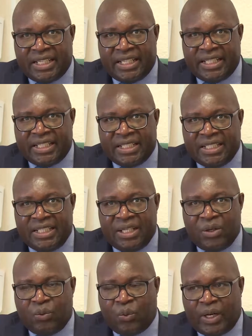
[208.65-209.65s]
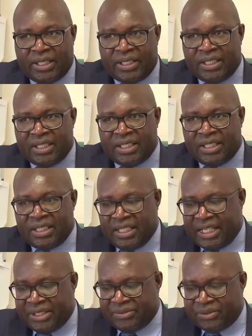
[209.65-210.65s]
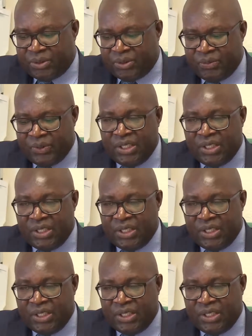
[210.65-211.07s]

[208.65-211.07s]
A1 level,